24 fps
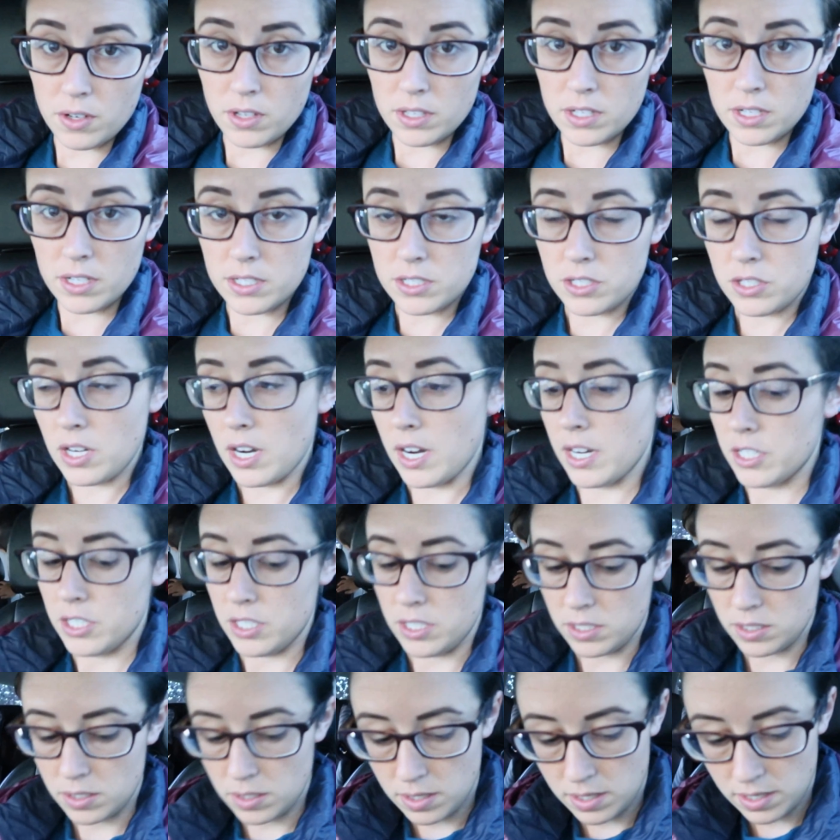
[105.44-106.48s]
all the
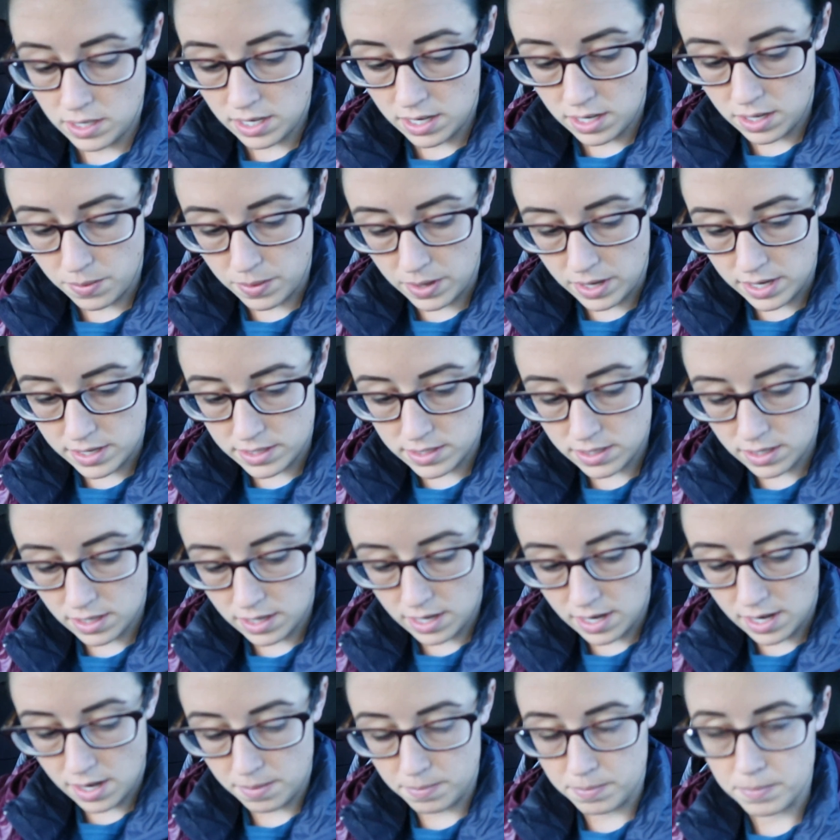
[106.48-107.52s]
distractions. Anyways,
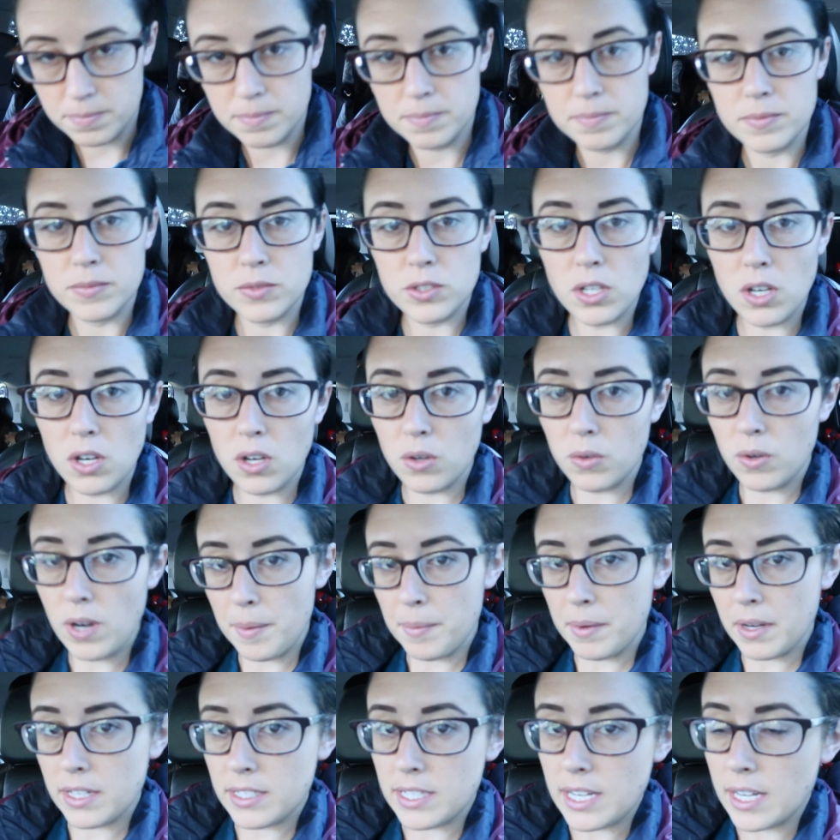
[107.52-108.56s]
um, so
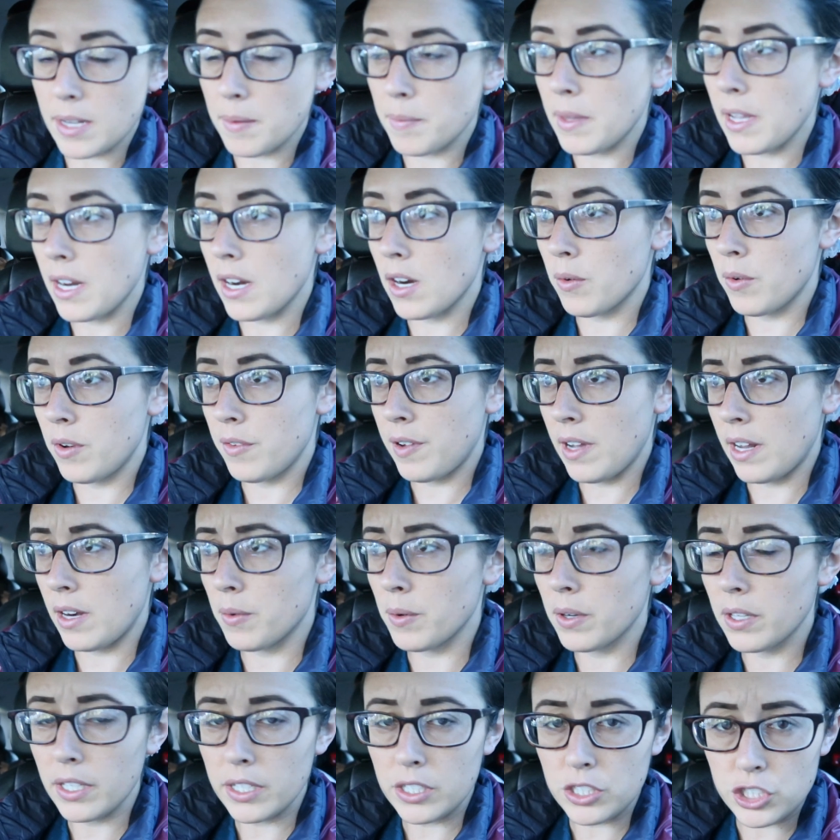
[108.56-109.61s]
I'm gonna take him there. We've had a
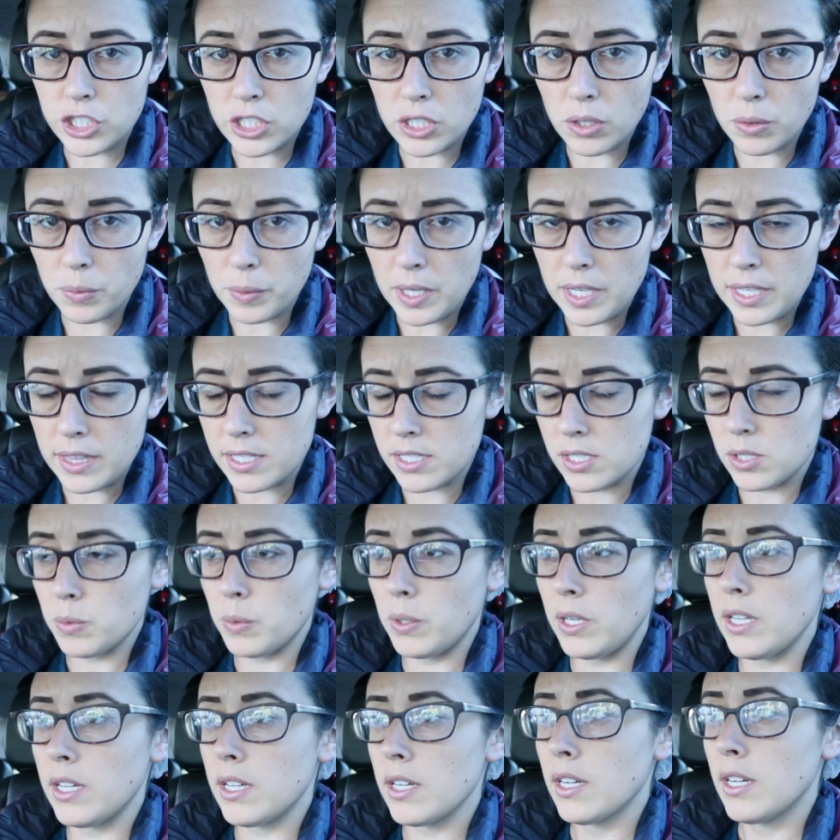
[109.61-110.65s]
really chill week this
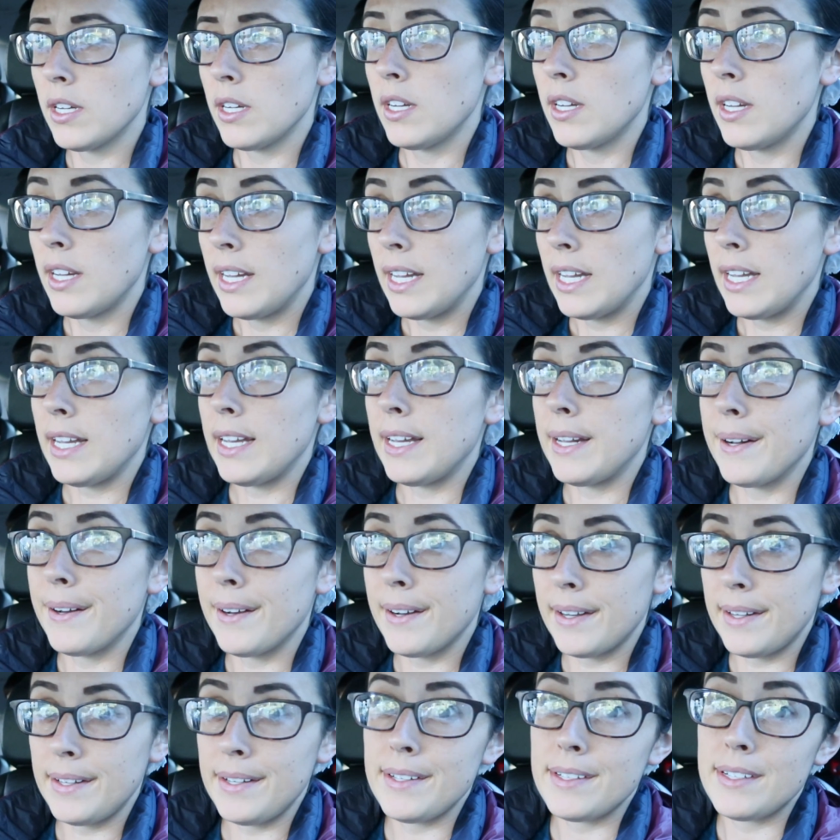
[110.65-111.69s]
week and
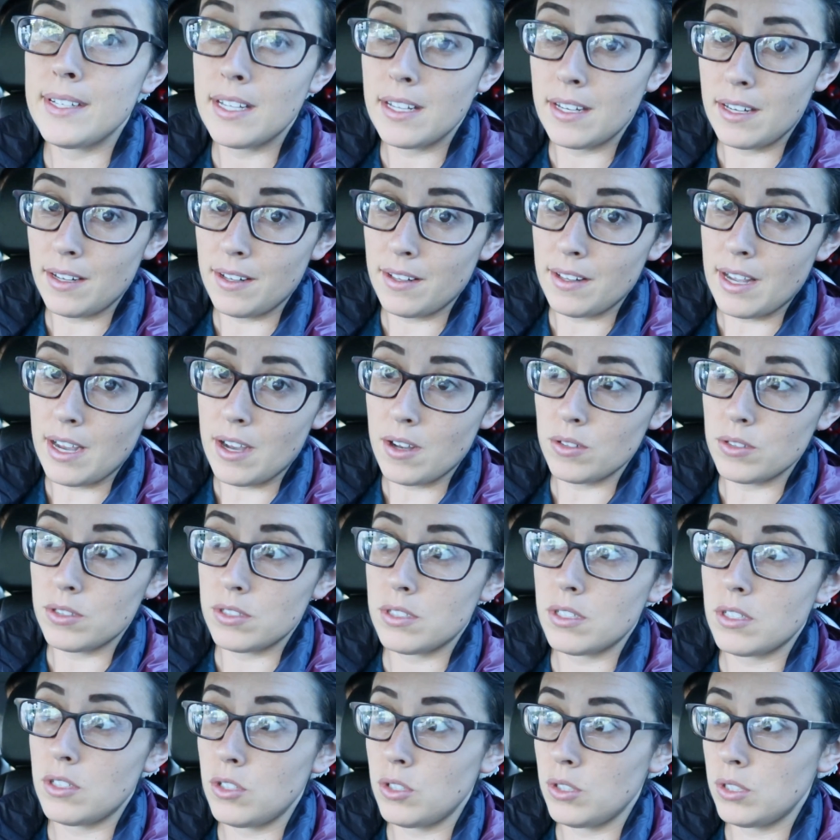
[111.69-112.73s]
I need to get out of the
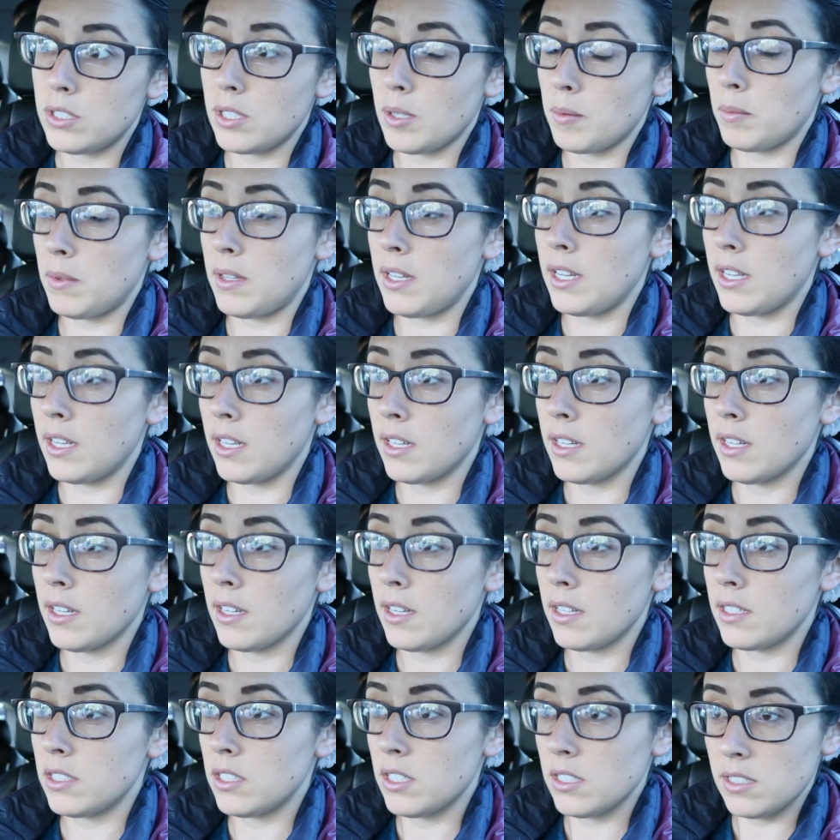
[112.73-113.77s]
house and do
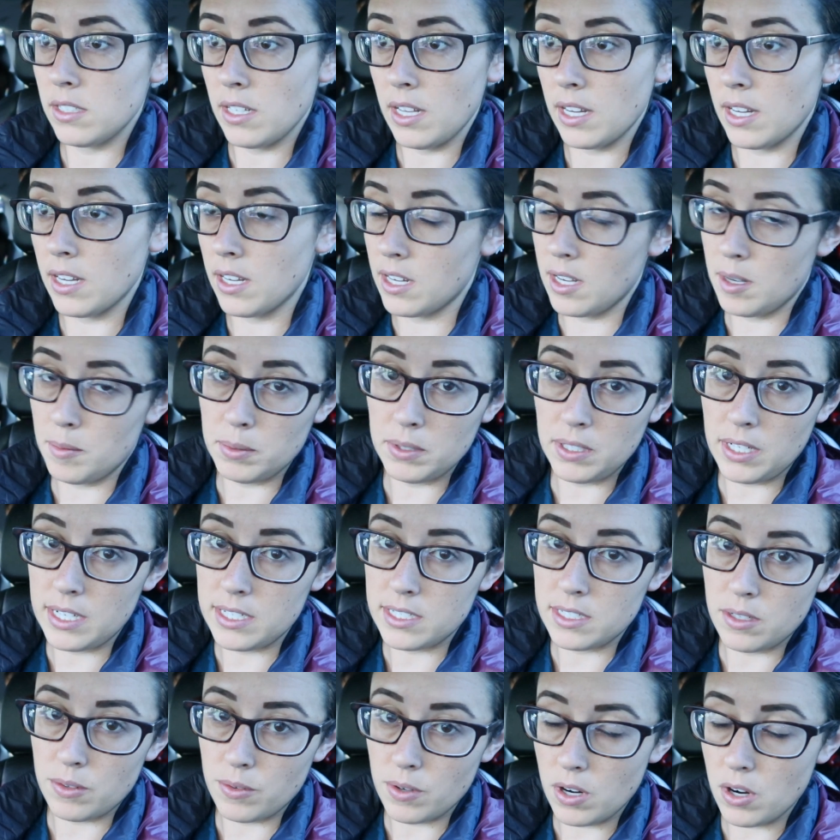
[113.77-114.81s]
something. Just like a couple
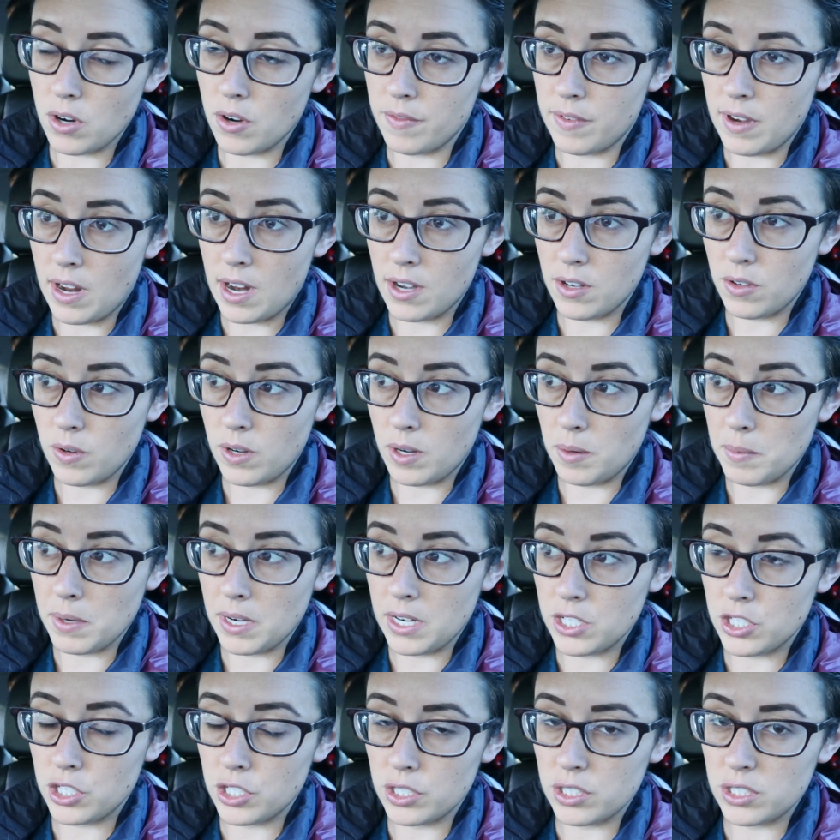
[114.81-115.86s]
days in a row of not doing
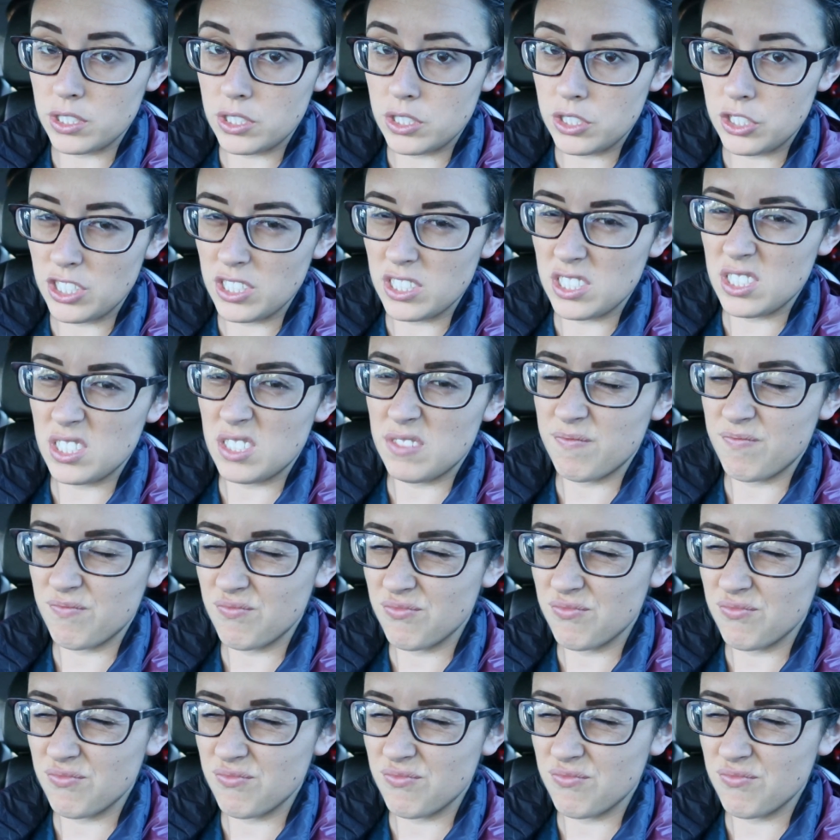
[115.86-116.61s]
much is just,